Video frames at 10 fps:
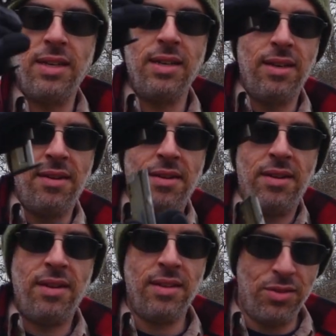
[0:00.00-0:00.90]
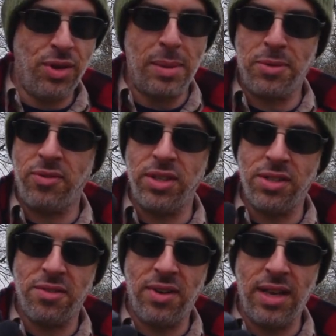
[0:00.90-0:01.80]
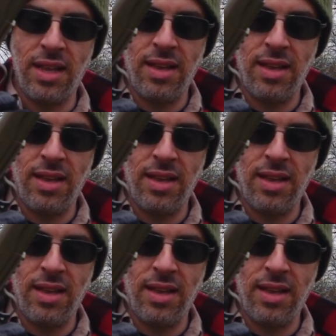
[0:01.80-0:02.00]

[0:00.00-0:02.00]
it, it drops free just fine.